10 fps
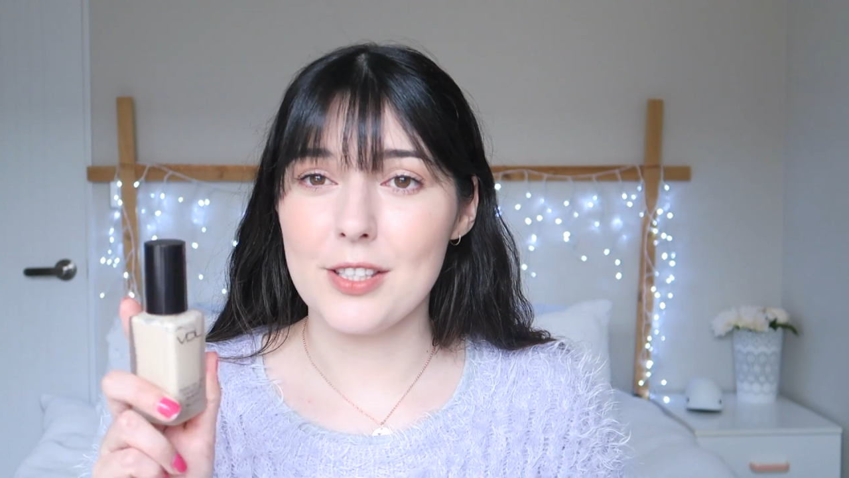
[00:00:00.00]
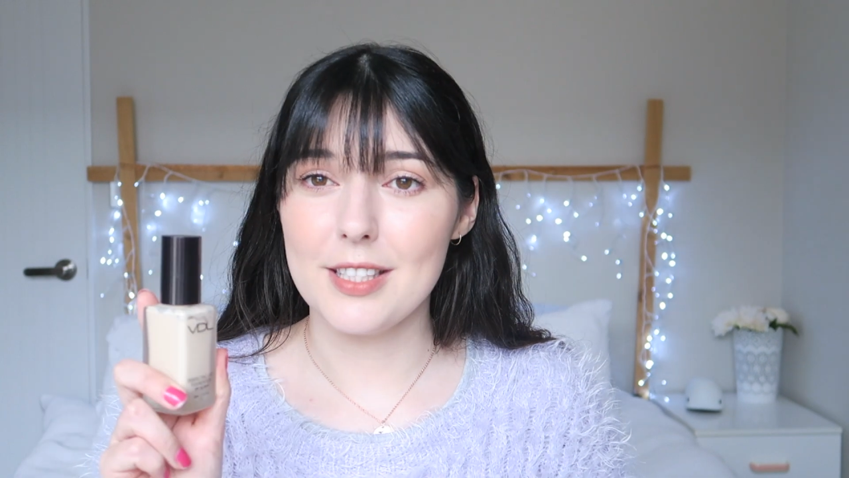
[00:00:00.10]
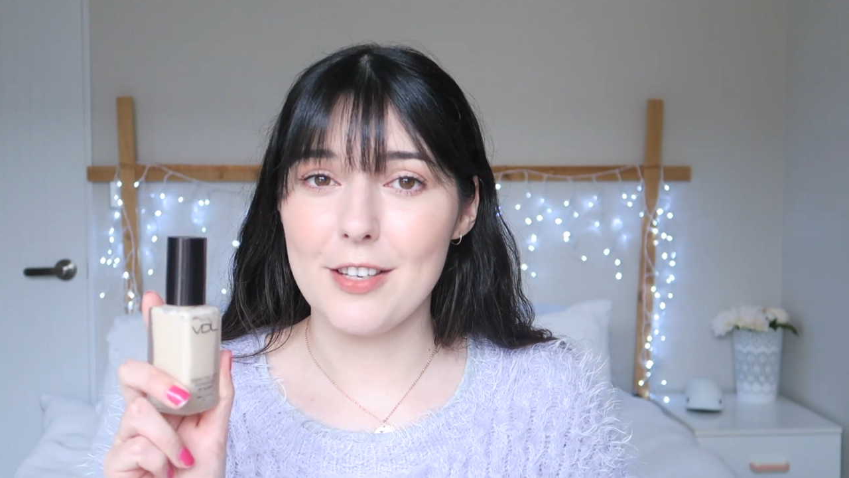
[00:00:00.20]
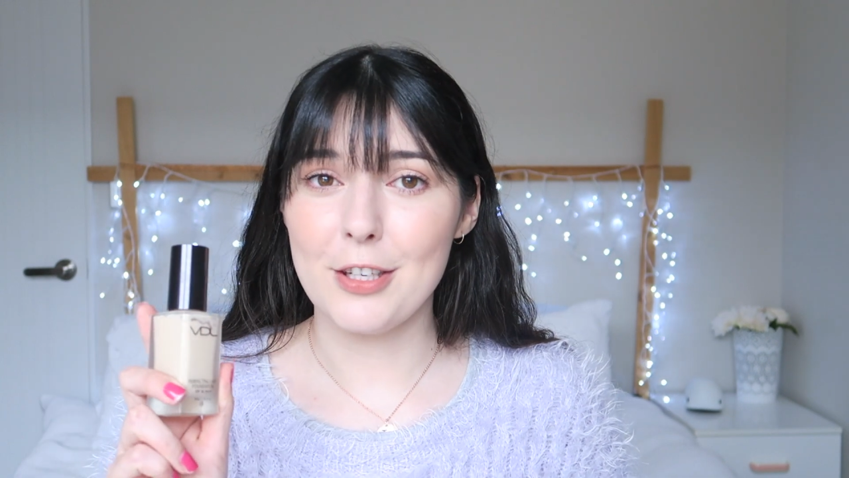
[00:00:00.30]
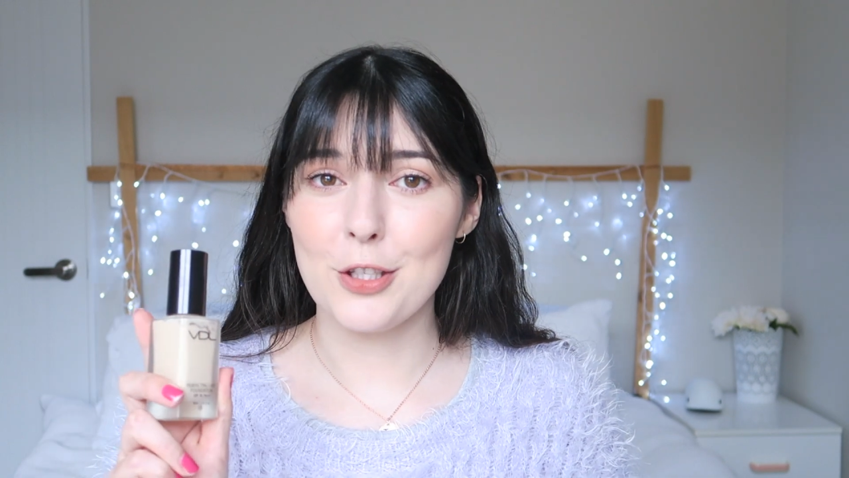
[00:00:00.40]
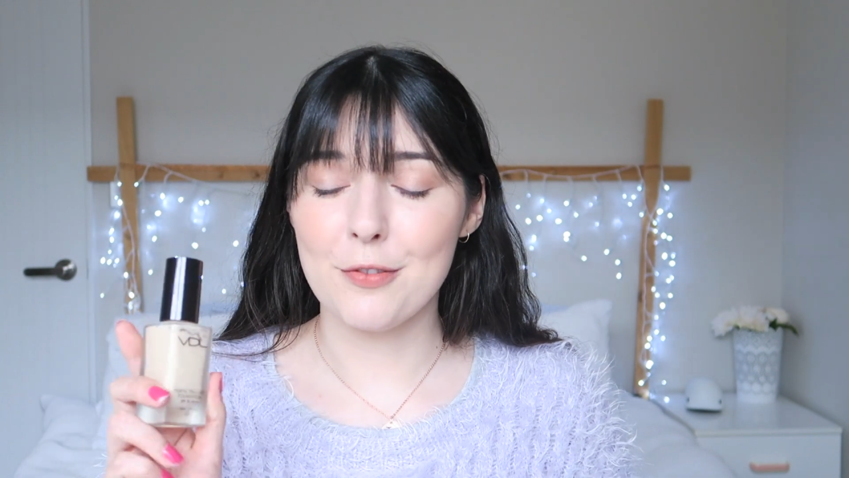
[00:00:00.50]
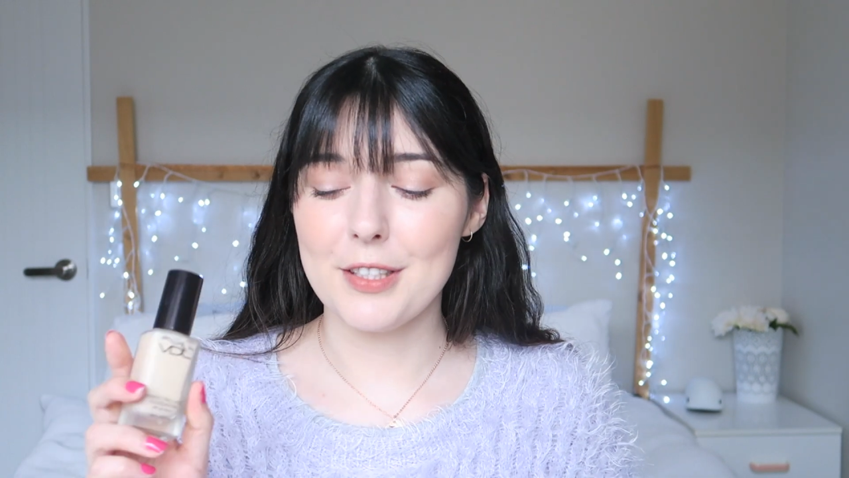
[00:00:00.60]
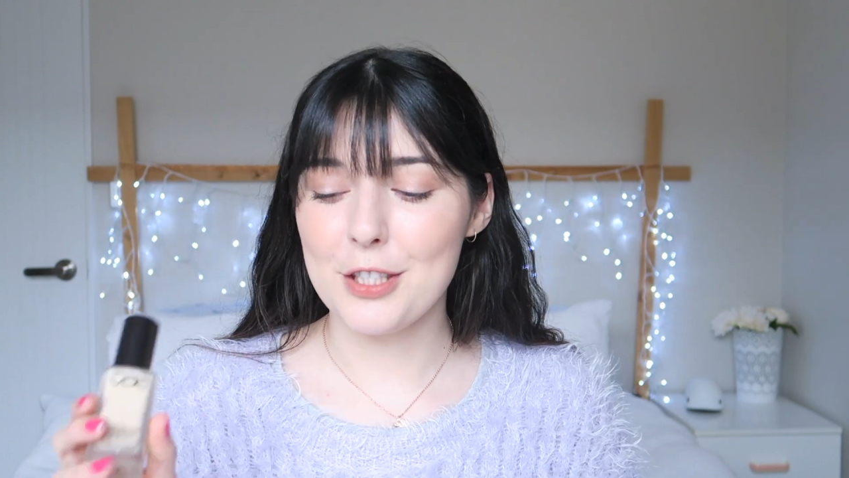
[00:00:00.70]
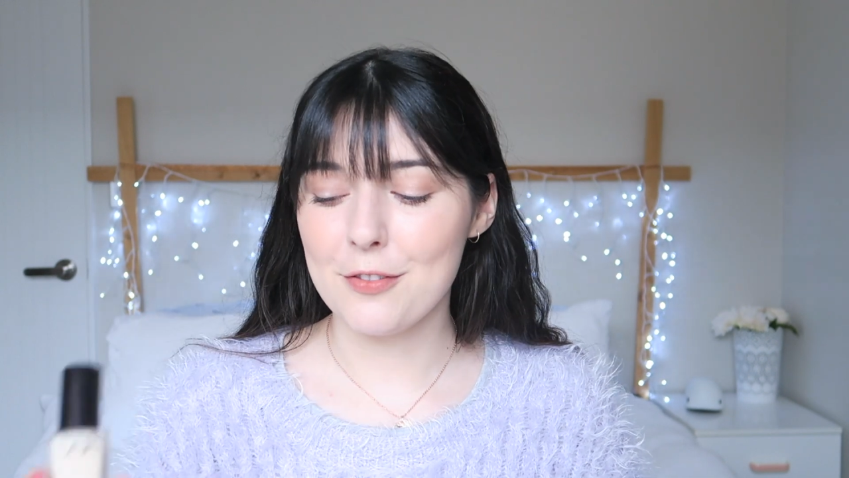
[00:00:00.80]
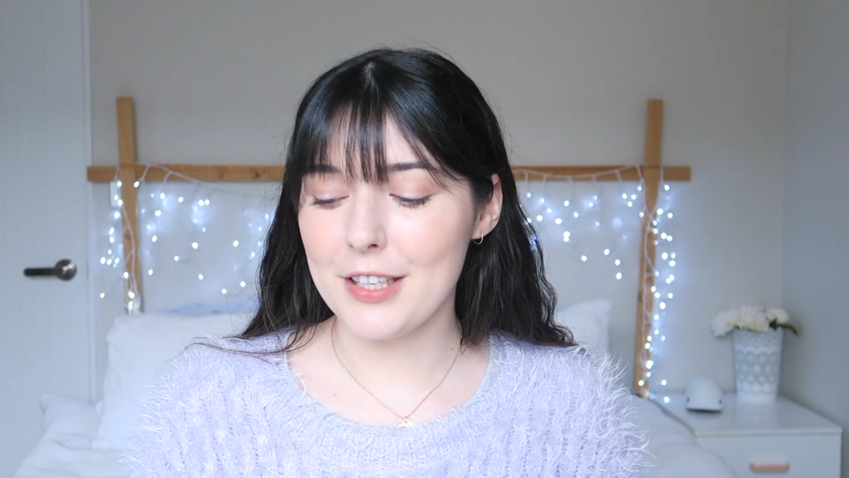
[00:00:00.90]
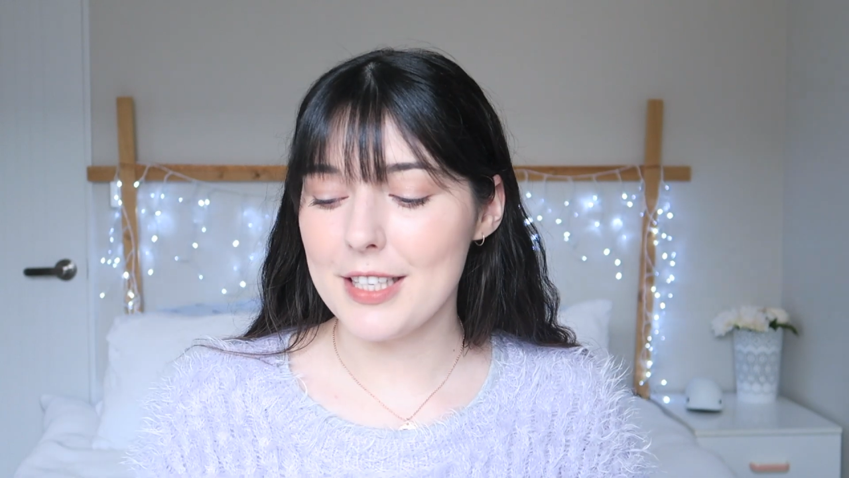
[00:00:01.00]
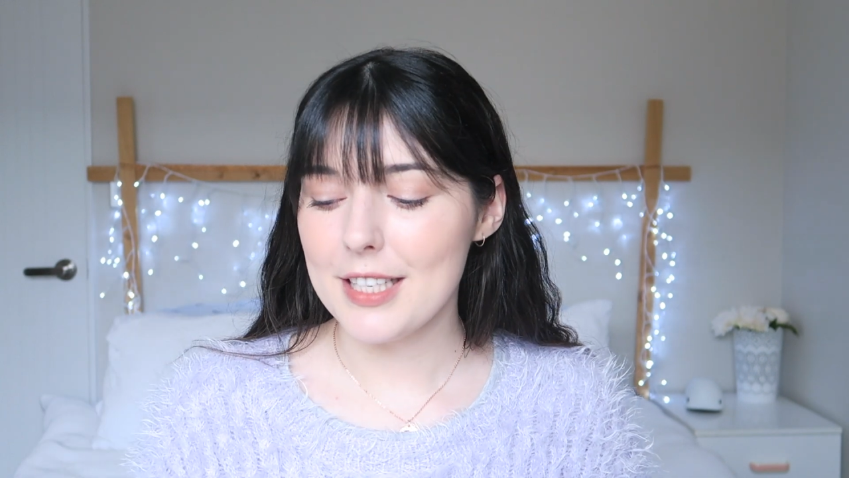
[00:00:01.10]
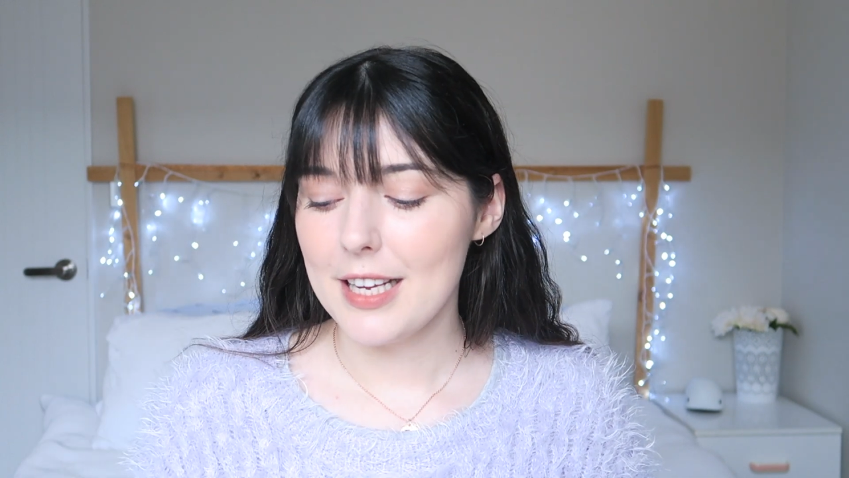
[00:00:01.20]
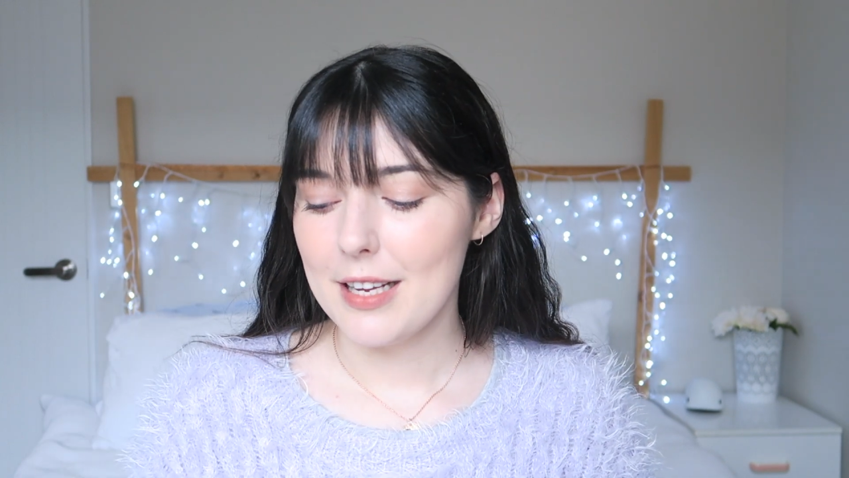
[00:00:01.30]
and see if I do reach for it.